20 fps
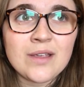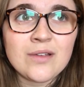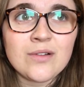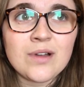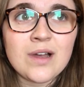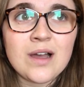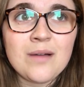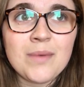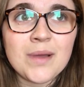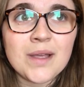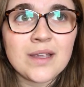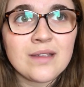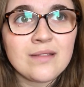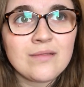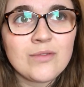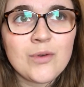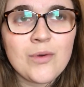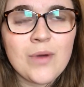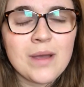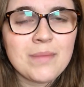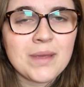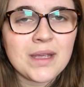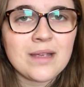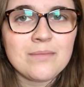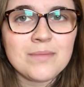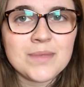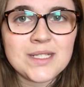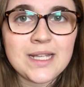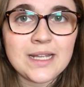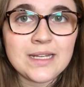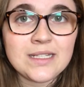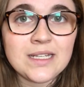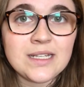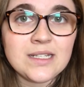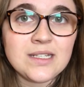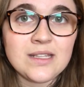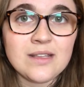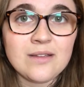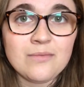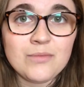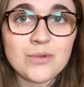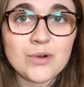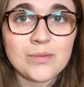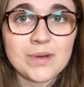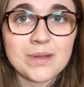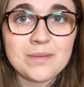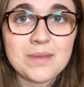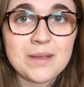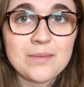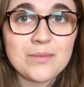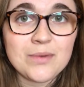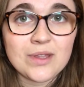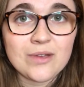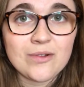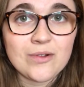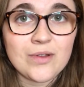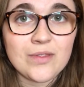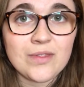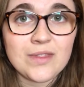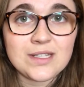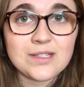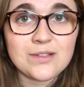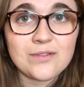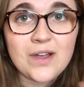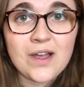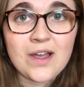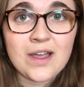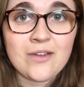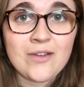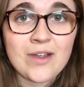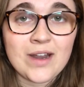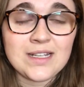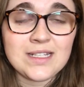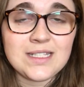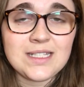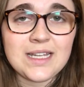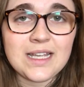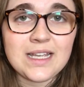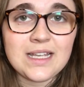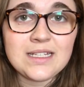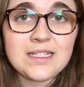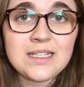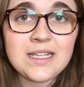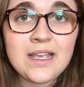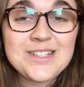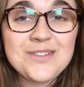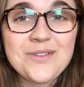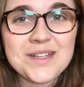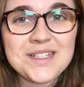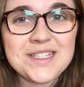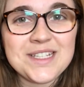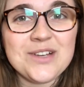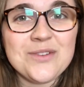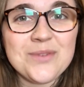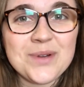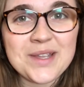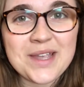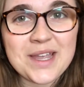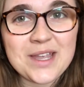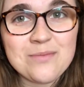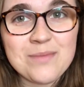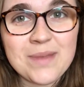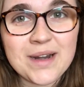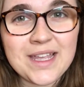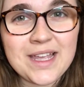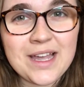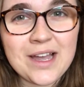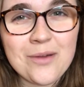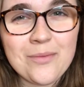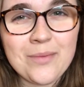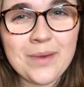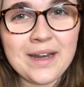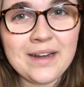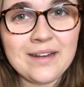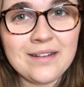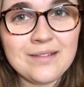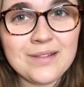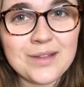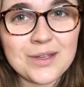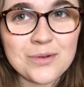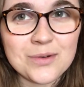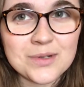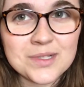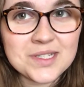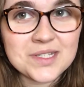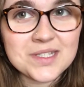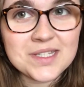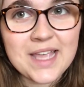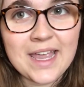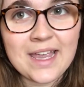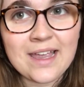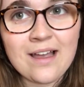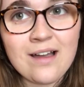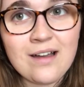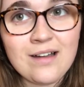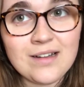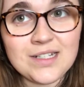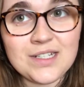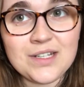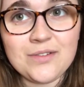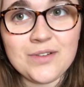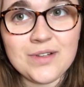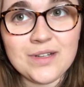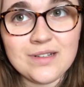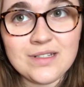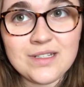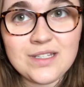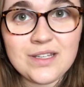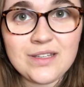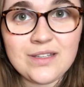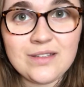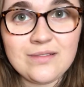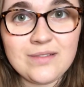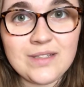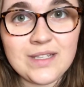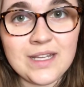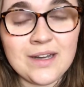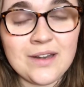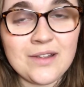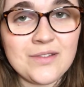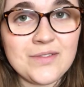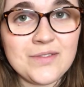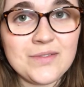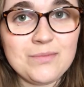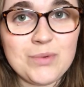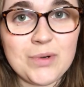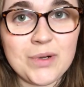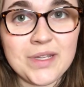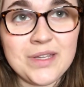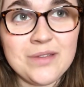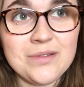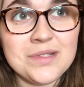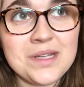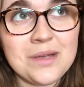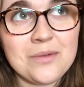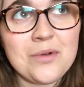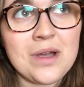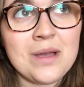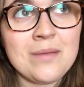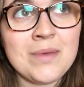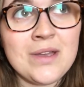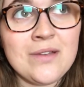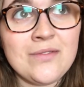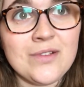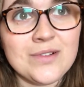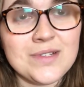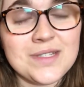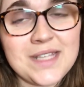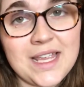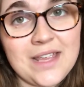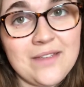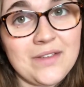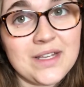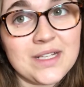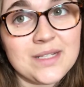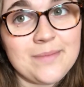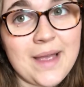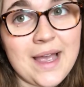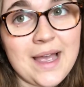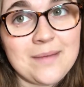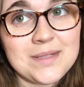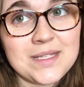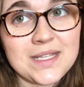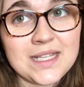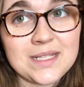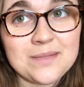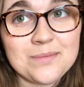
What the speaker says: got cut by quite a bigger percentage than probably people that are on the sort of higher ends did. It's not ideal when you get your money cut when the course is just getting harder and you know, you've probably used up quite a bit of your savings perhaps at this